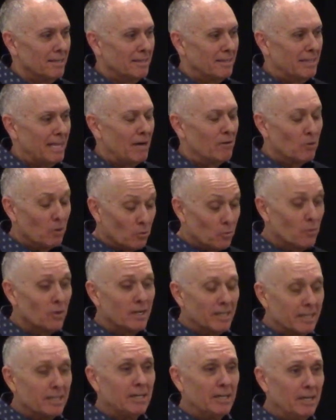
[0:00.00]
that were
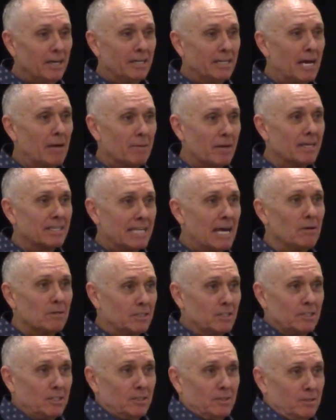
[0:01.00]
really good, not because I
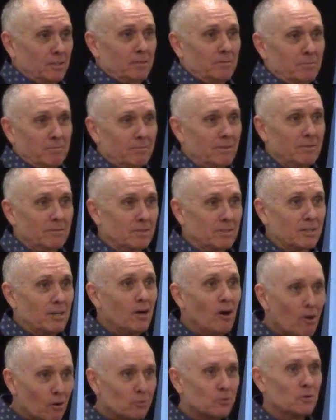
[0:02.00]
was, it's, it's the
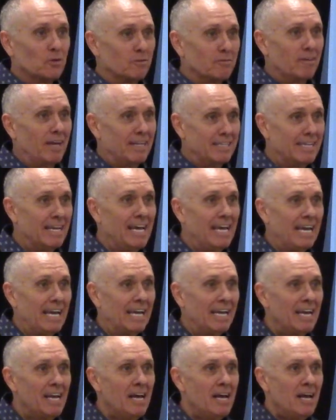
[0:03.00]
culture of that
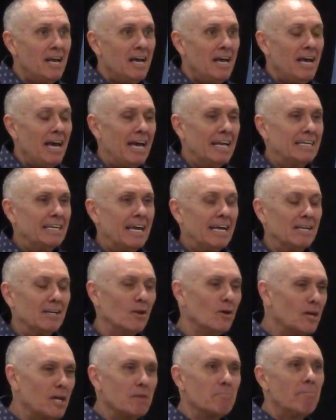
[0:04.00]
day. And, and
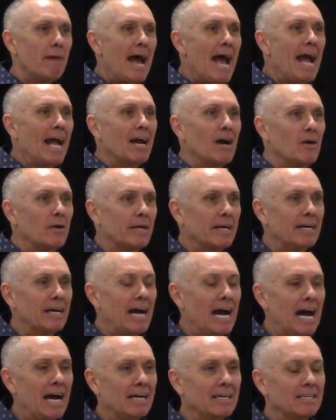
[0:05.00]
looking back on
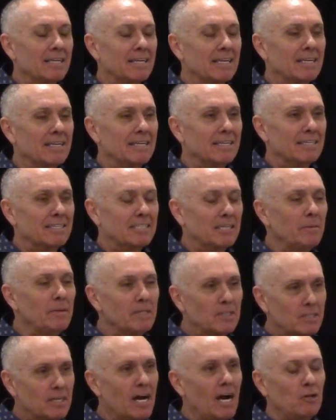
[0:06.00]
it, some
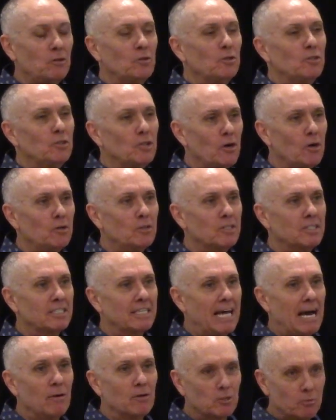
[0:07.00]
of these country churches
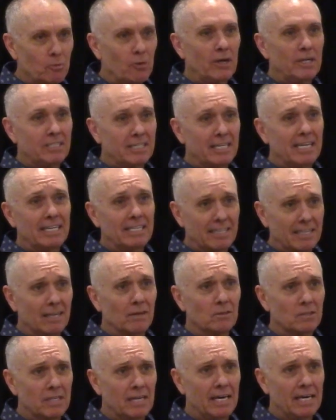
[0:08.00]
that I was preaching in, in
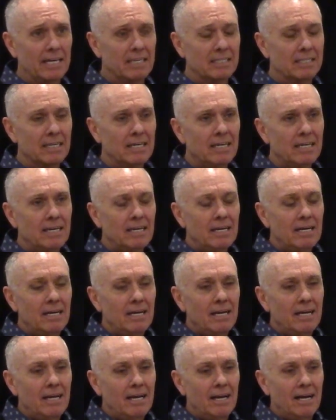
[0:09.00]
those days,
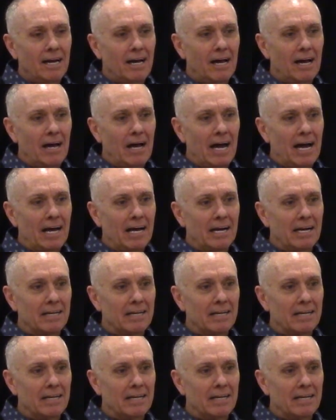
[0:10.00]
uh,